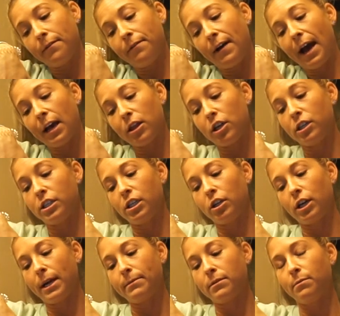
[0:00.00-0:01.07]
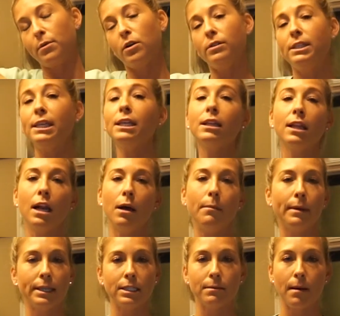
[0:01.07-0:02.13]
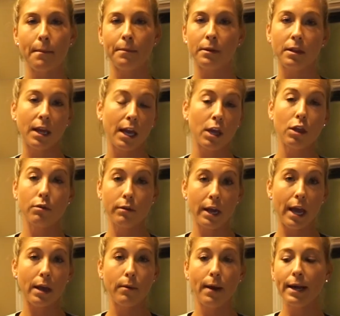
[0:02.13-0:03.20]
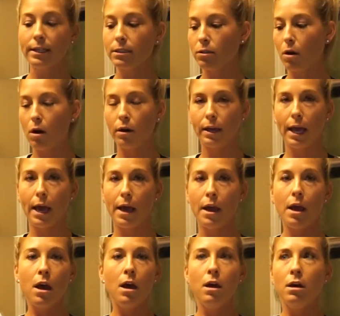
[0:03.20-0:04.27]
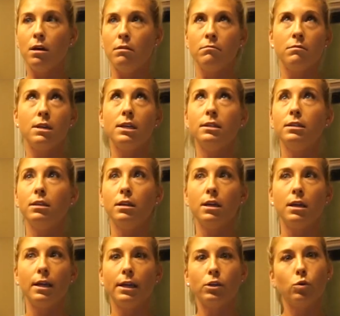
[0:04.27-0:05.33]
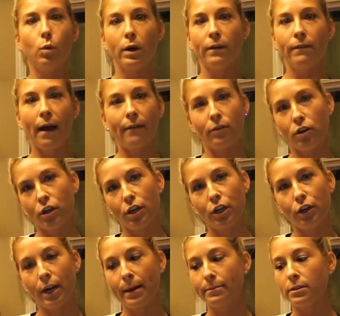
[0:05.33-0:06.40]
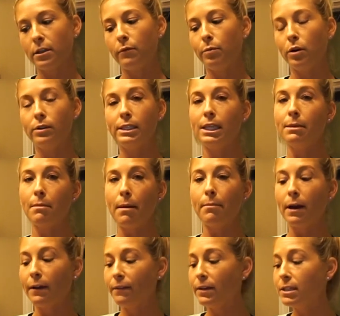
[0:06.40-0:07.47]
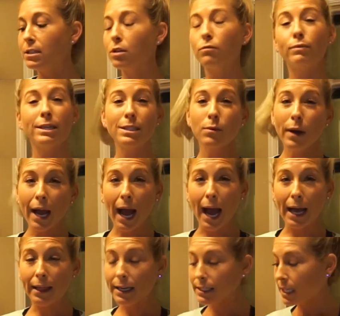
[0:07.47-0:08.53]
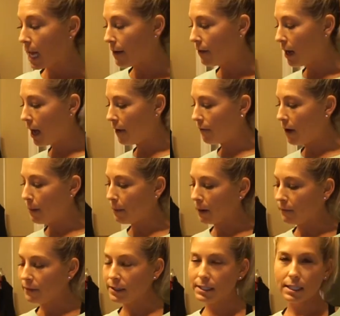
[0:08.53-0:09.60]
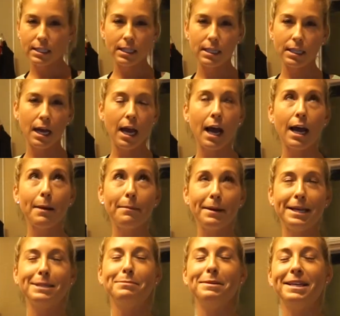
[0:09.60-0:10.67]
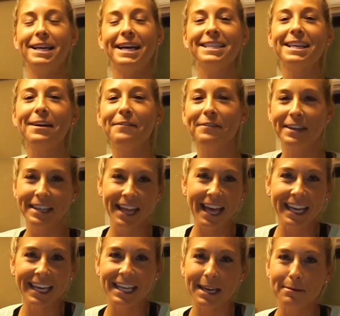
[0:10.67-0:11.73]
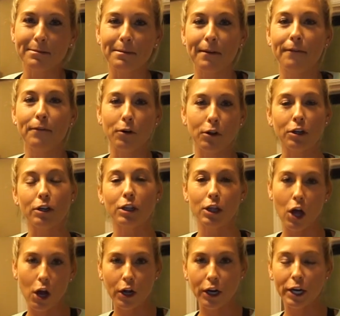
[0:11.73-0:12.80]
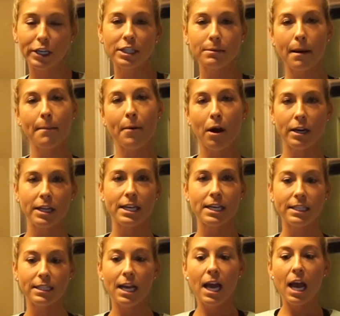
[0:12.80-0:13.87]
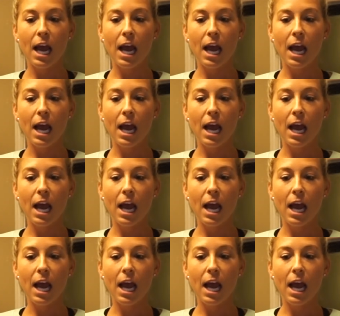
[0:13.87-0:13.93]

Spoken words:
of fat, 13 grams of protein, and then I'll mix them up with like 3 egg whites. So I'll get easily like 25 to 30 grams of protein in my breakfast. The reason why I like to have a high fat breakfast is because I feel like it keeps me fuller longer. So my body is,